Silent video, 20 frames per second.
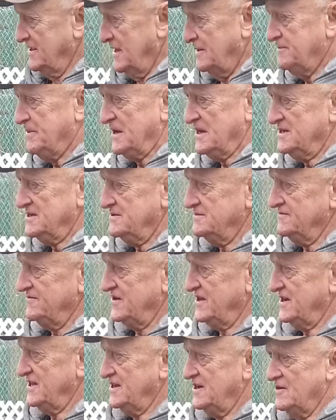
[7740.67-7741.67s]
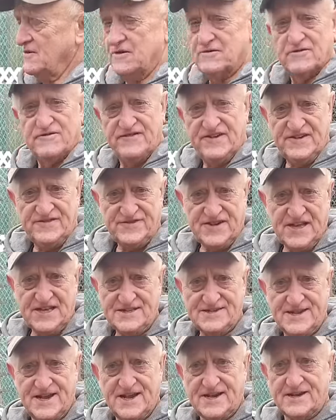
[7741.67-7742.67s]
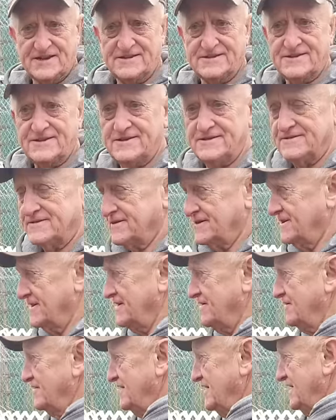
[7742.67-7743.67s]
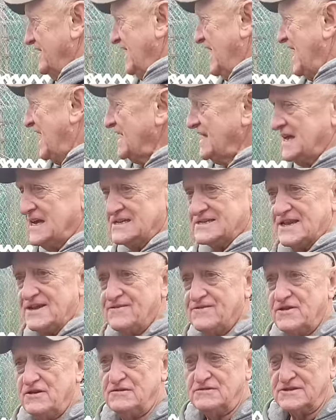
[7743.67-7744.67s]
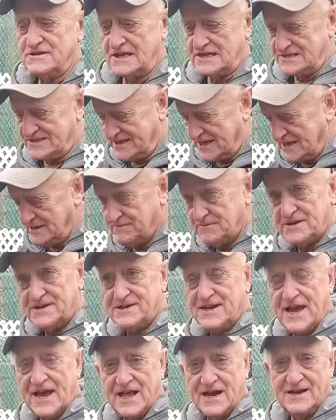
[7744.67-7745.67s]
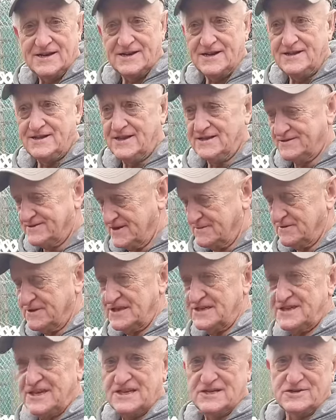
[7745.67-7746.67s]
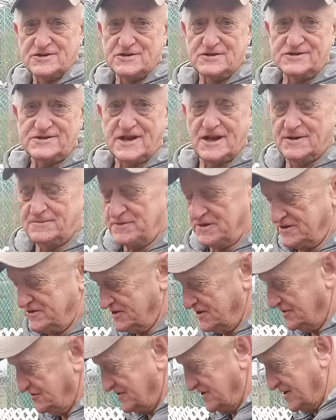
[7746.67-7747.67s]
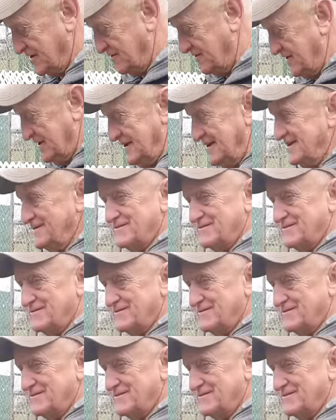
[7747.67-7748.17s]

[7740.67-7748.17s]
a pigeon video every 15 seconds, you know. I guess they're using that same mentality that some of these insurance companies use, you know.